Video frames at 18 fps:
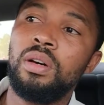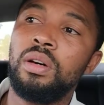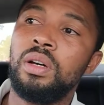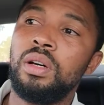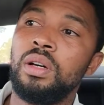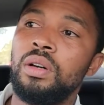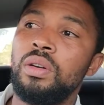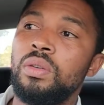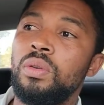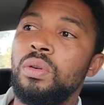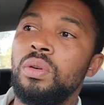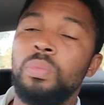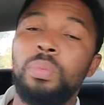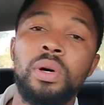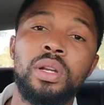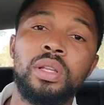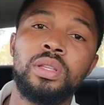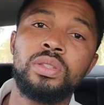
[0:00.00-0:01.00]
uh, all
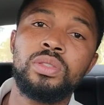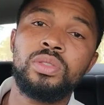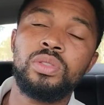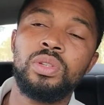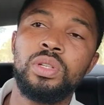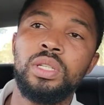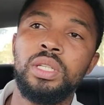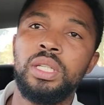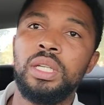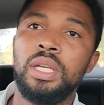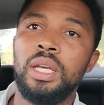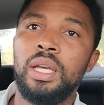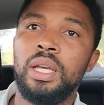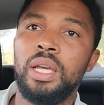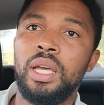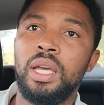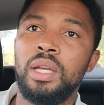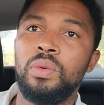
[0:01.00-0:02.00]
part of this journey,
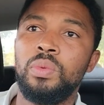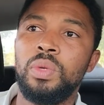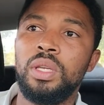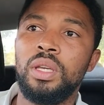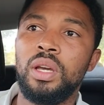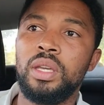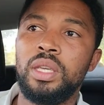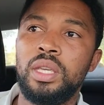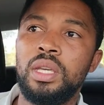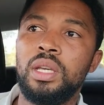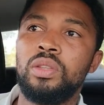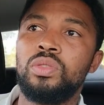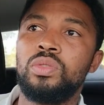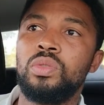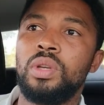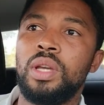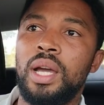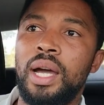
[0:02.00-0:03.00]
and we are here
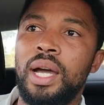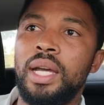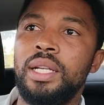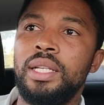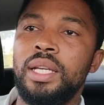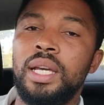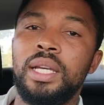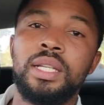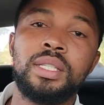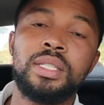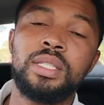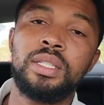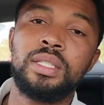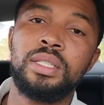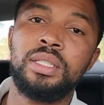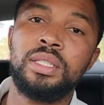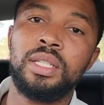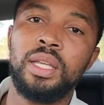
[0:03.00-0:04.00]
to guide and
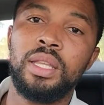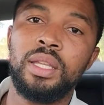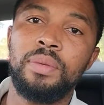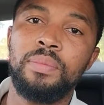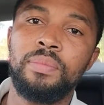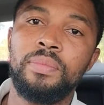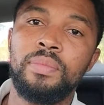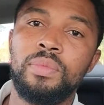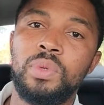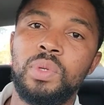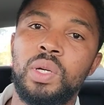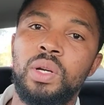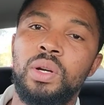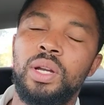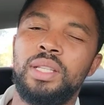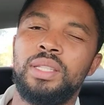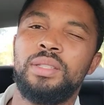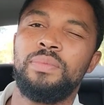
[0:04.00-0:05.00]
assist each other.
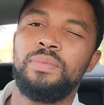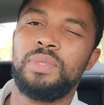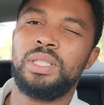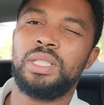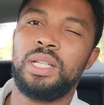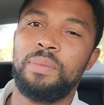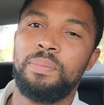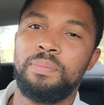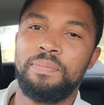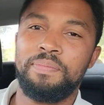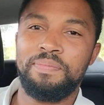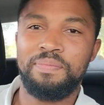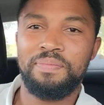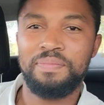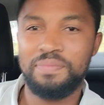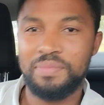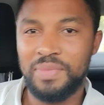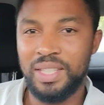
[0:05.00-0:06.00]
All right, sharp
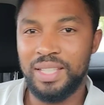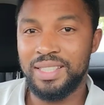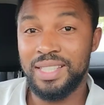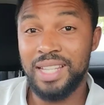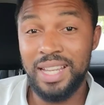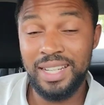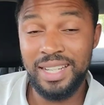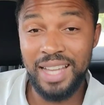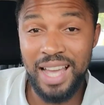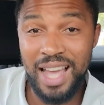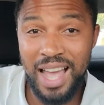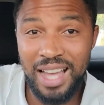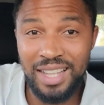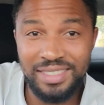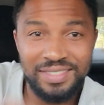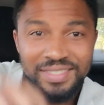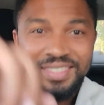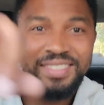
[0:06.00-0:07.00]

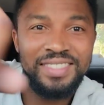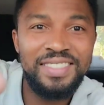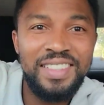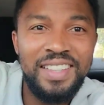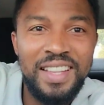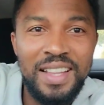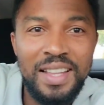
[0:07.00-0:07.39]
and